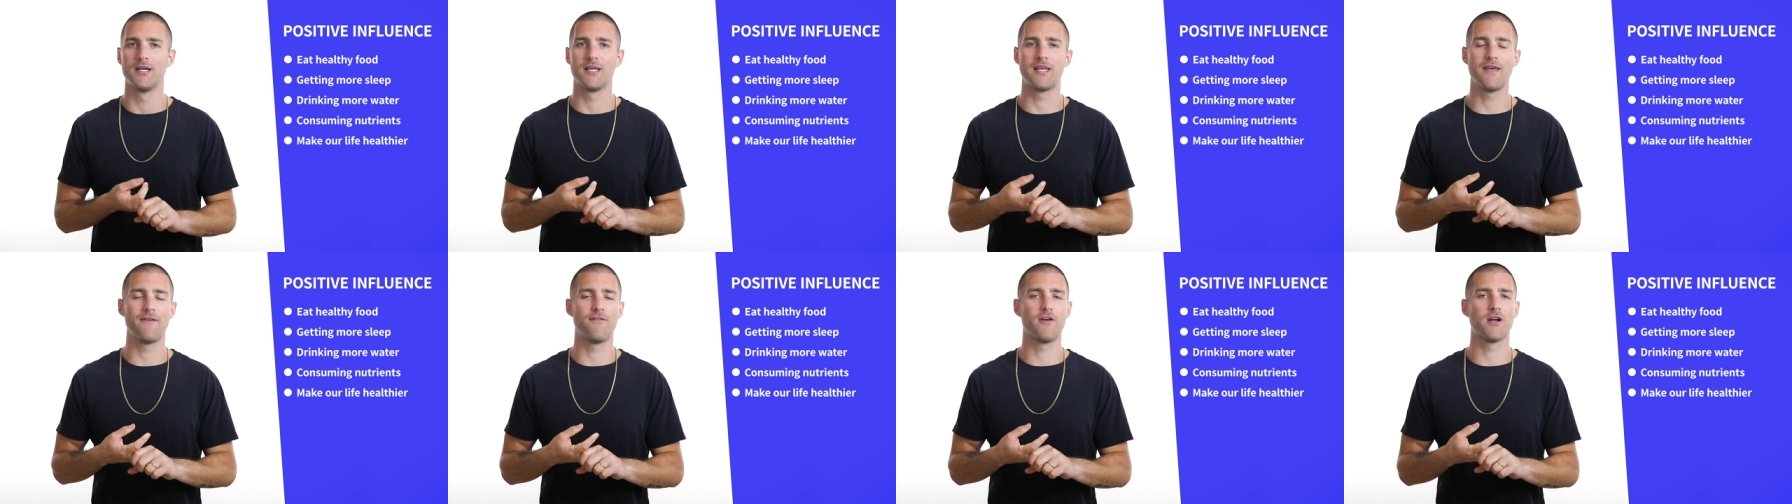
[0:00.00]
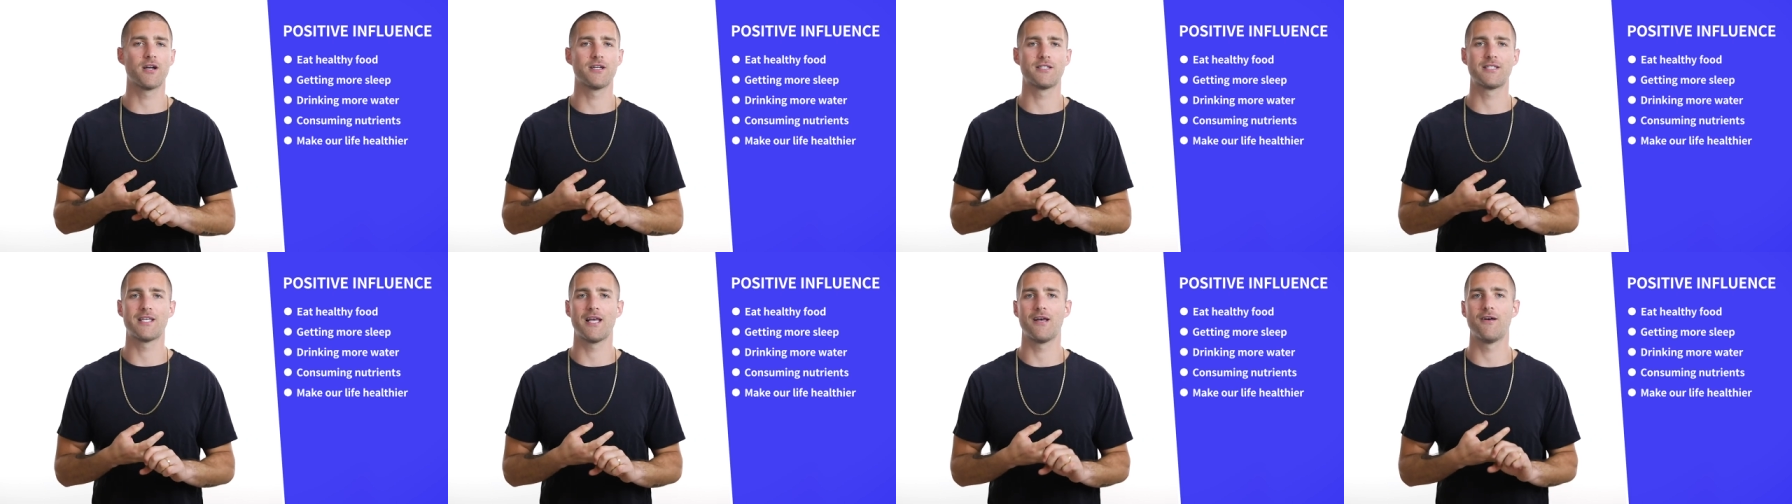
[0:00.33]
giving
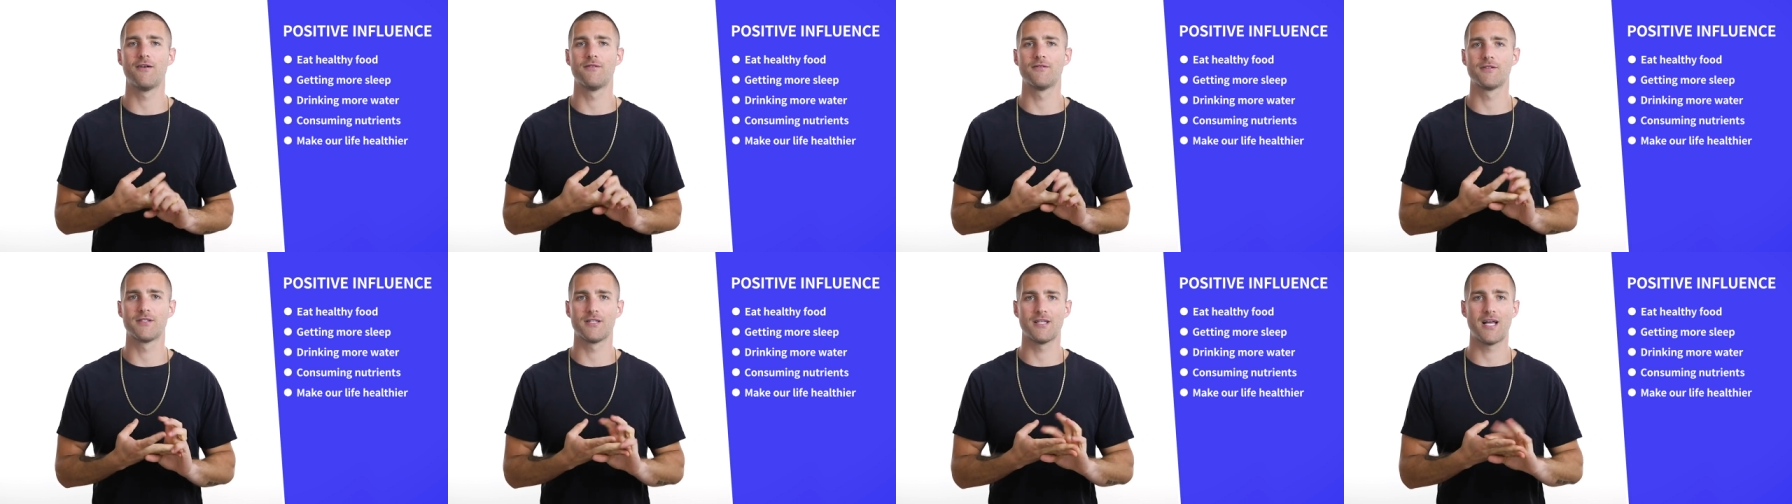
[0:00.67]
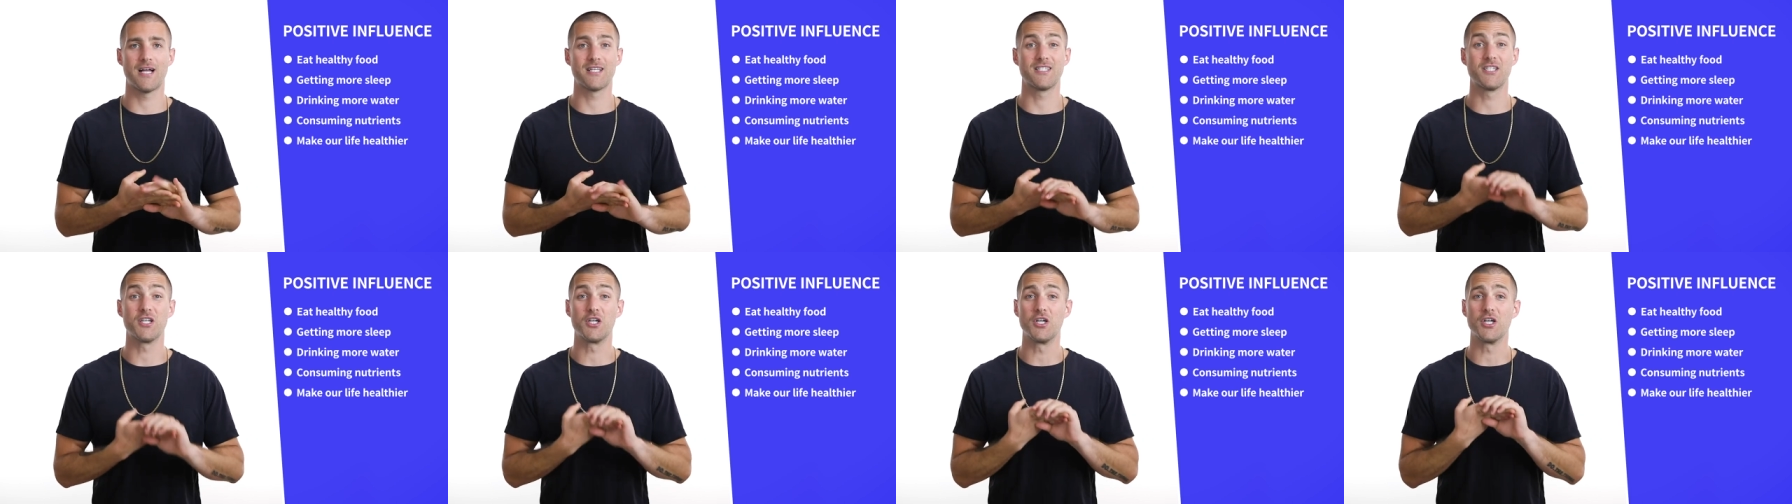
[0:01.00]
ourselves
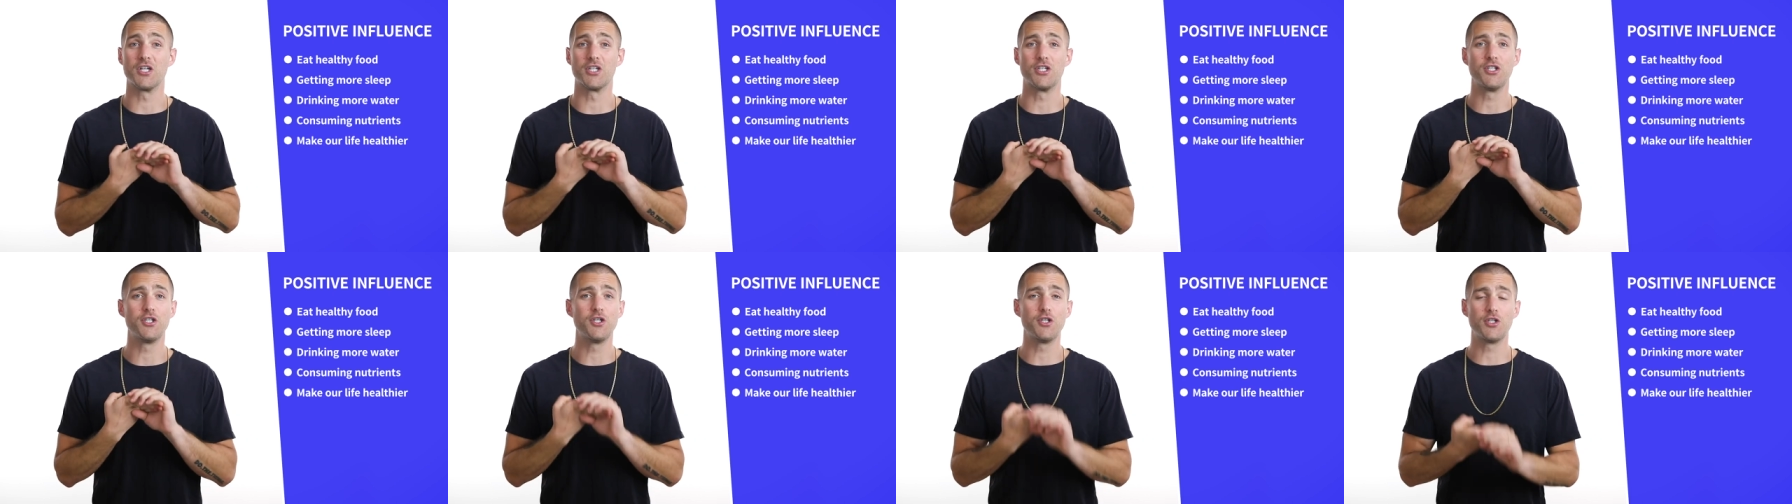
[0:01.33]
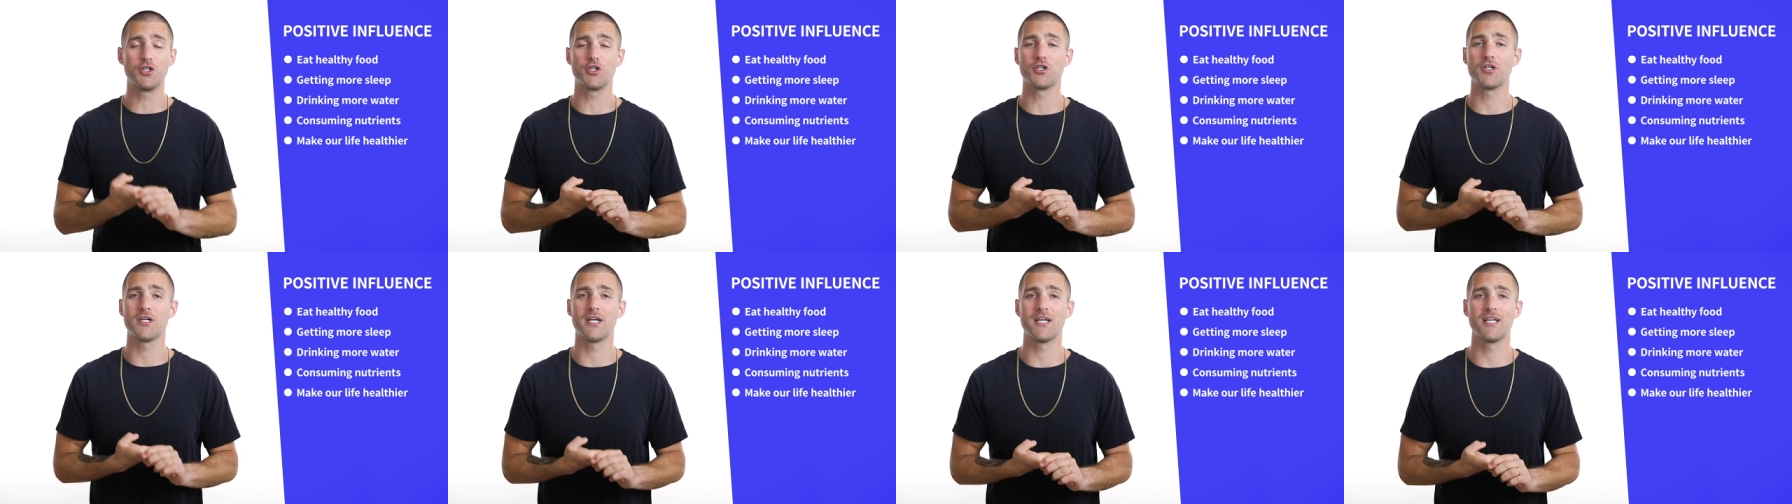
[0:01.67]
lots of good
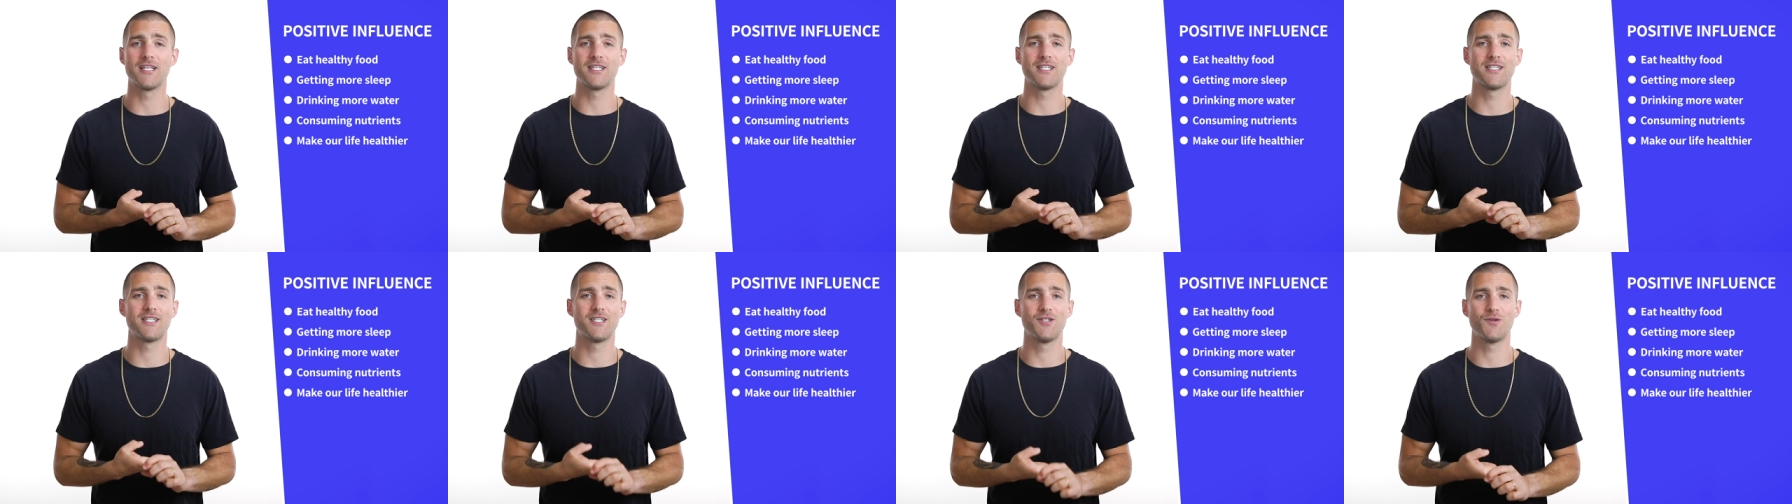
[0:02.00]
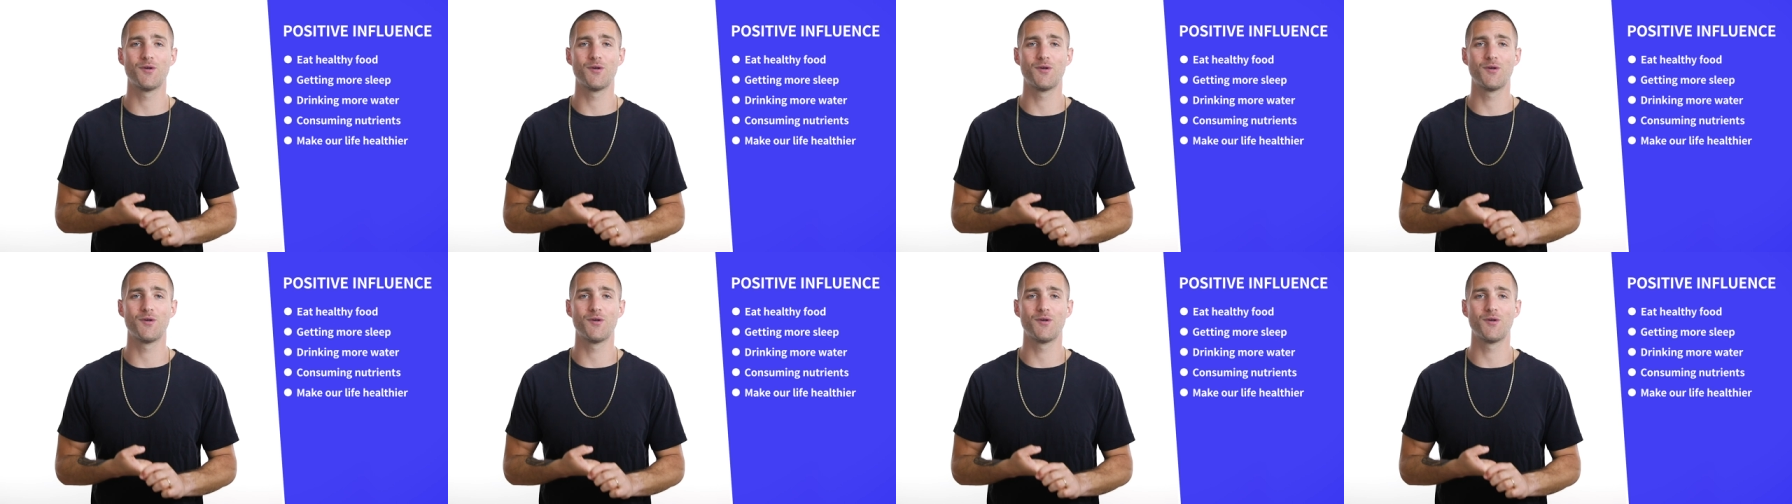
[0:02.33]
nutrients,